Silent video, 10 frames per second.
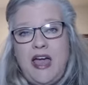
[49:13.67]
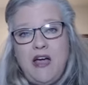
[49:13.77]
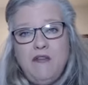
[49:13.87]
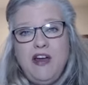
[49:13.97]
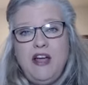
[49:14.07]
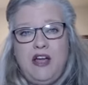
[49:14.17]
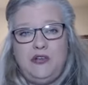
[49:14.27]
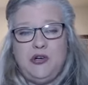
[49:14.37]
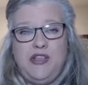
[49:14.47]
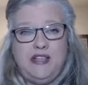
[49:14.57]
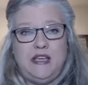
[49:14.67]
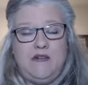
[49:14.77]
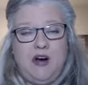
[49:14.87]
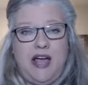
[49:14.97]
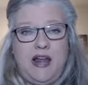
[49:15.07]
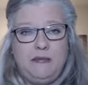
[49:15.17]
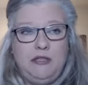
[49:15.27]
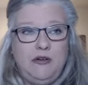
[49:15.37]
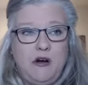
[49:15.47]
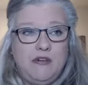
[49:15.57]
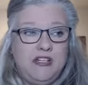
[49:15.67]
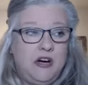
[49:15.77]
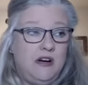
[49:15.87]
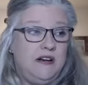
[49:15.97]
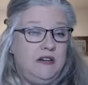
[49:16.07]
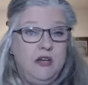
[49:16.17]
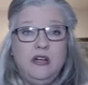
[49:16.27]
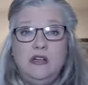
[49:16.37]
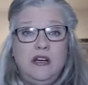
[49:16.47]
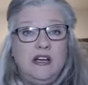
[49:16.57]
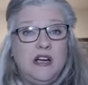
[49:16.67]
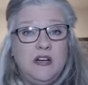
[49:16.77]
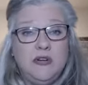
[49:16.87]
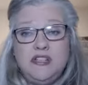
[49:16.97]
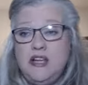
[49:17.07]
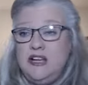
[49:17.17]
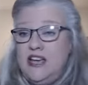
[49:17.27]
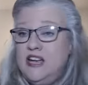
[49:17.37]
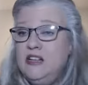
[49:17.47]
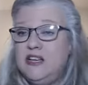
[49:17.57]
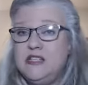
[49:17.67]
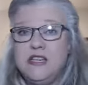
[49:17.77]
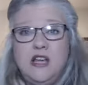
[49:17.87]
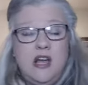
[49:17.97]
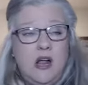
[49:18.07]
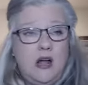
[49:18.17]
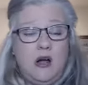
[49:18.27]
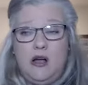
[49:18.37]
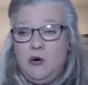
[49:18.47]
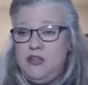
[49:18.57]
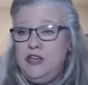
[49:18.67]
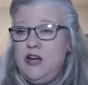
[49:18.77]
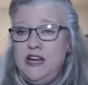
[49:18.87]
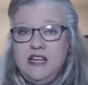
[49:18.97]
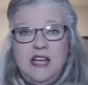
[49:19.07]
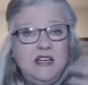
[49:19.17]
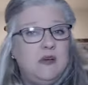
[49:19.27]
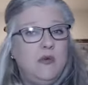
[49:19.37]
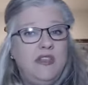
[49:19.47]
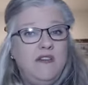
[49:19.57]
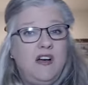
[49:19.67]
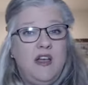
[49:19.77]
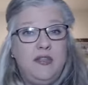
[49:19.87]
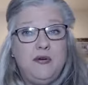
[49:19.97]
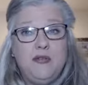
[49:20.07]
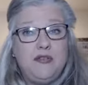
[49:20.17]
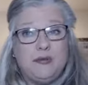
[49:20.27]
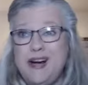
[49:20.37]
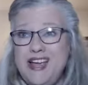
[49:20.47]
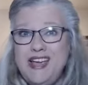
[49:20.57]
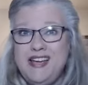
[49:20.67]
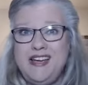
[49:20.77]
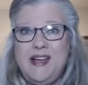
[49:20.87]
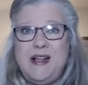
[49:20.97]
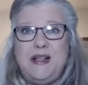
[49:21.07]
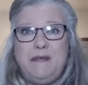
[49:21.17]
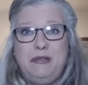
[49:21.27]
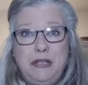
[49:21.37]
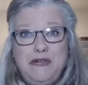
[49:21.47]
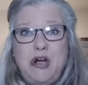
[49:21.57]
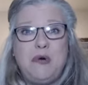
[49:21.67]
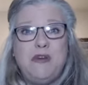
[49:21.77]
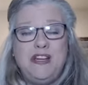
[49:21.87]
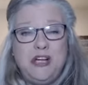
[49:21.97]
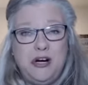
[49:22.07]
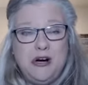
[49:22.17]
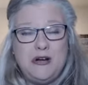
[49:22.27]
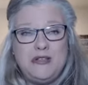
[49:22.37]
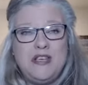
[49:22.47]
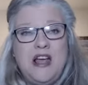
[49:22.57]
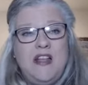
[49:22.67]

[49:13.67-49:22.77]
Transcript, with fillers: Every country that's ever had a Pluto return, and you can look at countries like England uh, or the United Kingdom where they've gone through three Pluto returns,